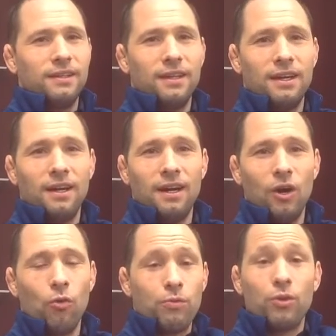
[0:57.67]
I
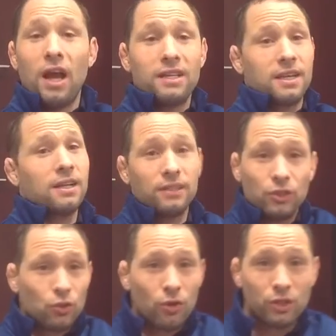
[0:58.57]
hope you guys got to
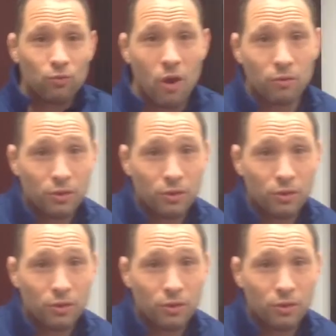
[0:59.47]
enjoy it as well